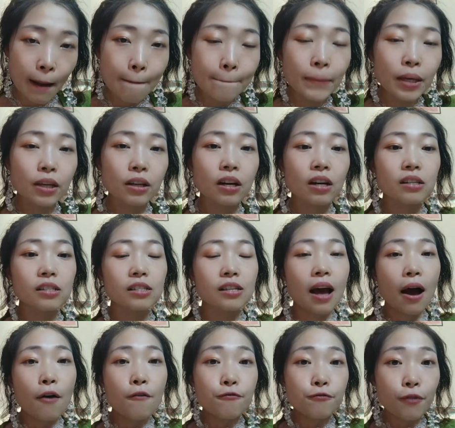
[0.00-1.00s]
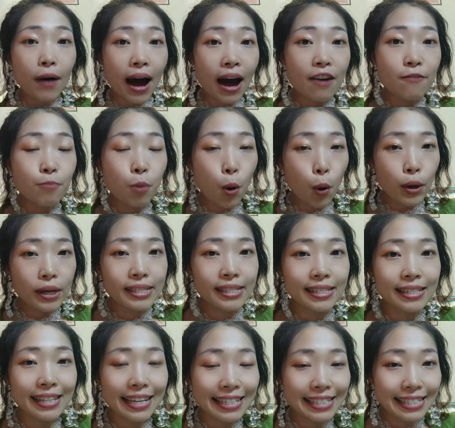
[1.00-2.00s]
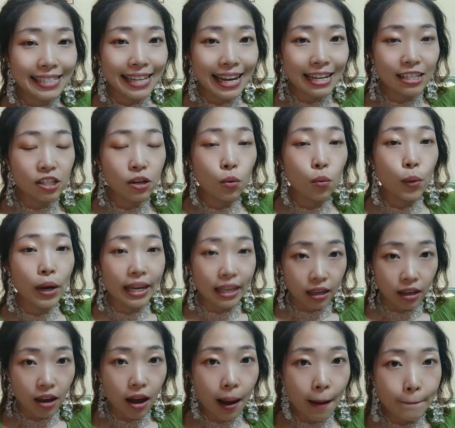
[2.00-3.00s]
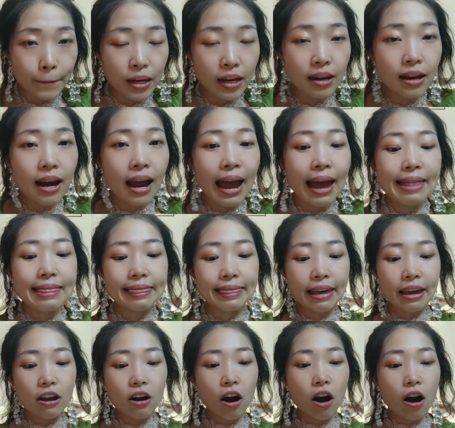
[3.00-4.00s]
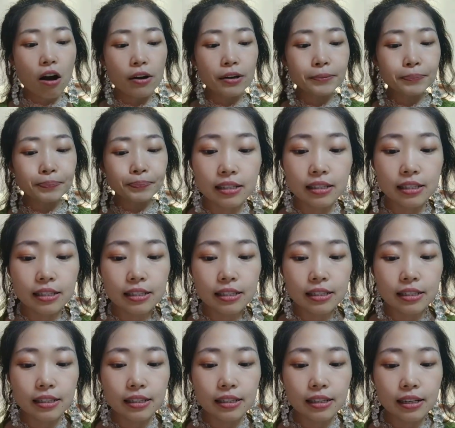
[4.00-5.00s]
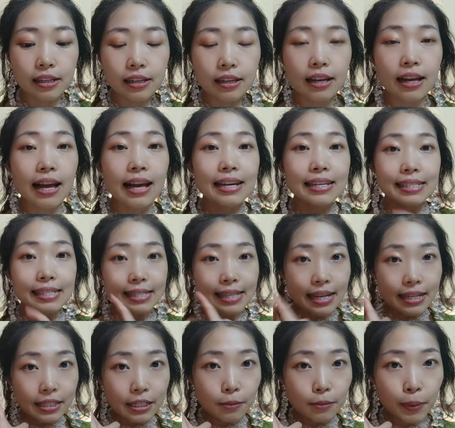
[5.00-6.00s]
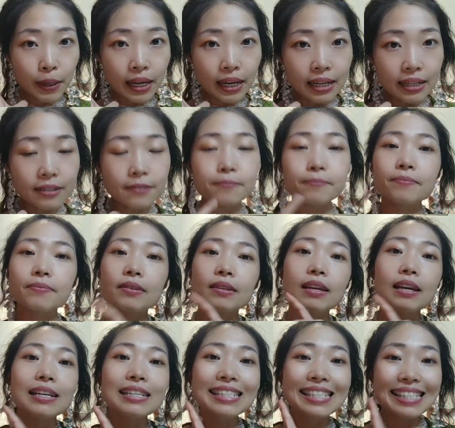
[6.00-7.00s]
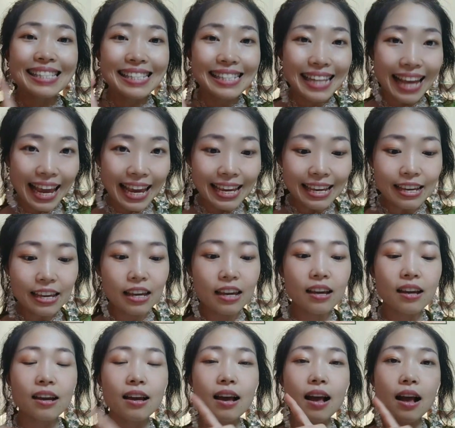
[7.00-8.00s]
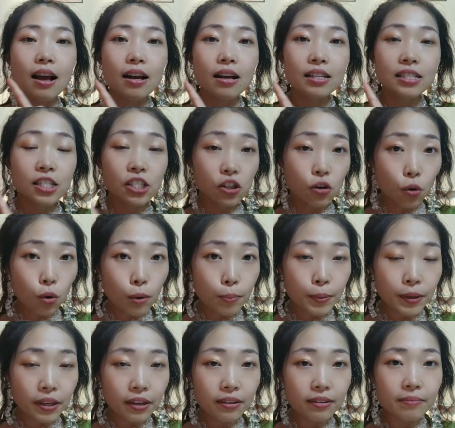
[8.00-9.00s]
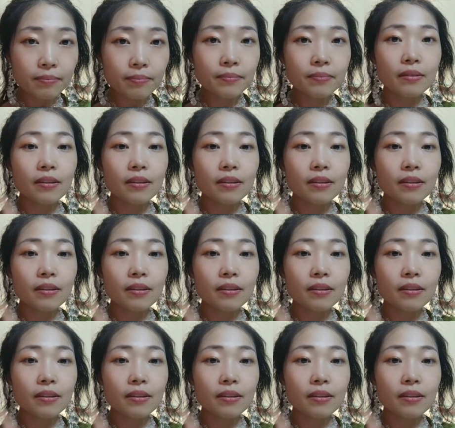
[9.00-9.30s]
because 5 poison insects are waking up, and they are centipede, snake, scorpion,